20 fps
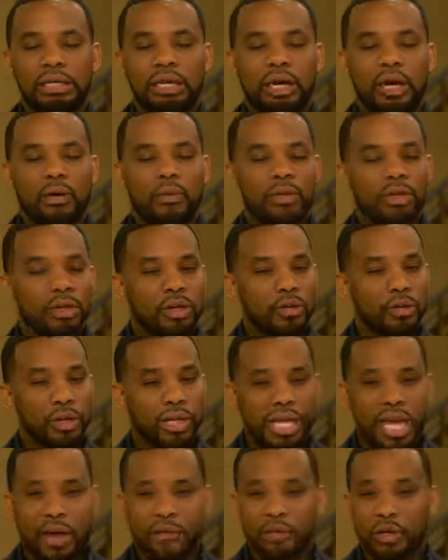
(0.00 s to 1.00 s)
I want you to
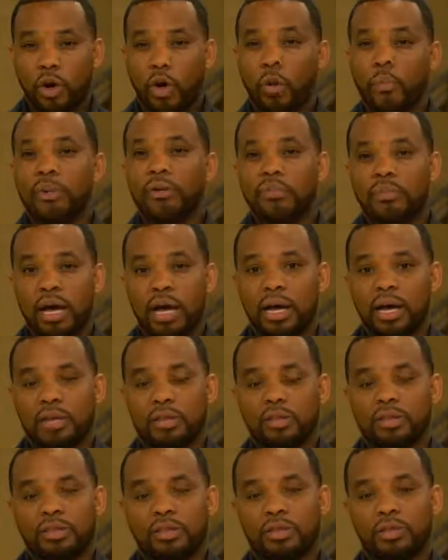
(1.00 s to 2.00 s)
really have an open
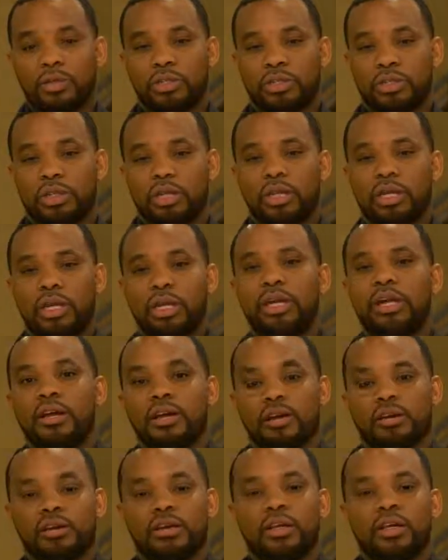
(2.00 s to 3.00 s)
mind to what you're going to
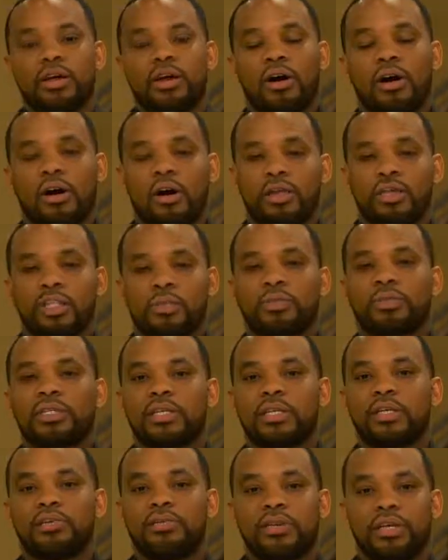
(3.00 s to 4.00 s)
hear on this
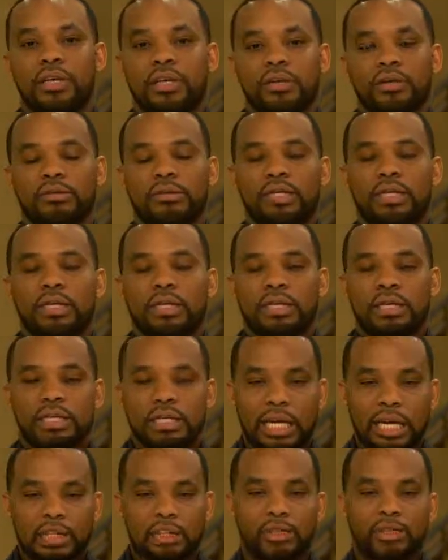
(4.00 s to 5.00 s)
particular video,
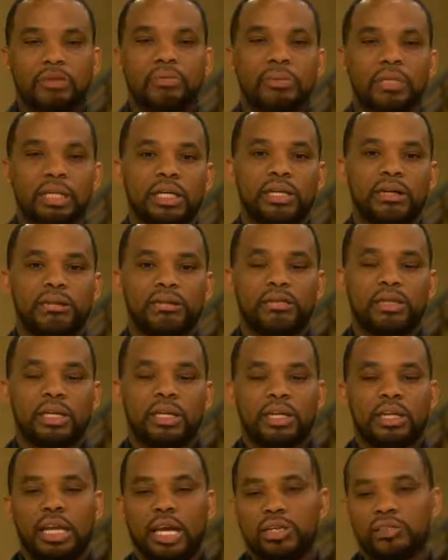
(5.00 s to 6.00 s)
because I do believe that
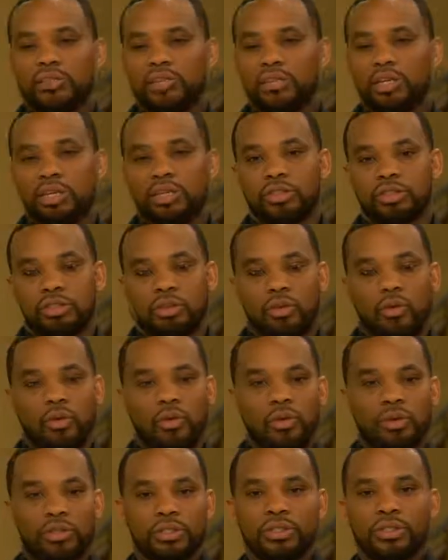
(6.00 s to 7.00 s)
it could actually change the
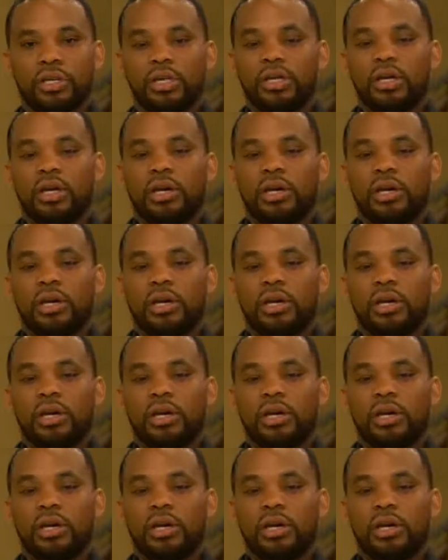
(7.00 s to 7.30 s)
course